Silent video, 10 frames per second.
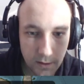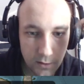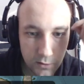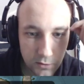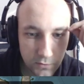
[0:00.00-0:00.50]

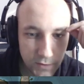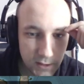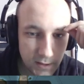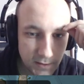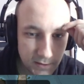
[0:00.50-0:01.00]

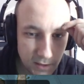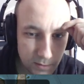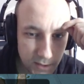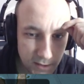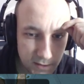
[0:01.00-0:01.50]
Confederates
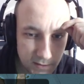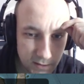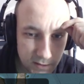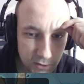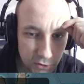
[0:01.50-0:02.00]
celebrate the
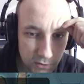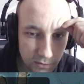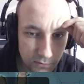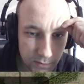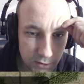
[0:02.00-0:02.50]
secession of
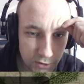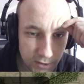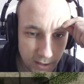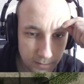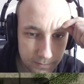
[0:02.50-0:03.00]

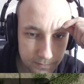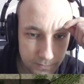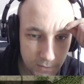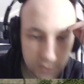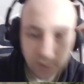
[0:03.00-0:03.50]
Virginia,
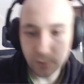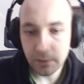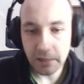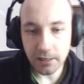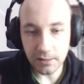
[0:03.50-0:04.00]
so we'll
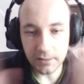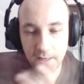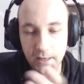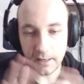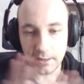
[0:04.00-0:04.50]
get
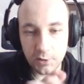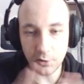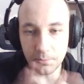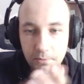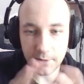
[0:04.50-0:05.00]
the income,
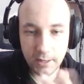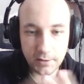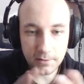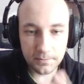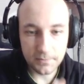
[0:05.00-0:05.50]
right?
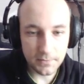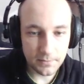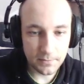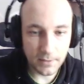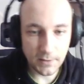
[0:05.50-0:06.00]

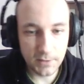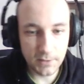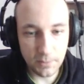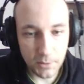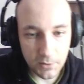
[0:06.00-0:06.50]
Yes, give
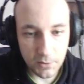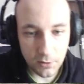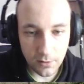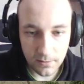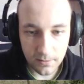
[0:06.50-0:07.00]
me more.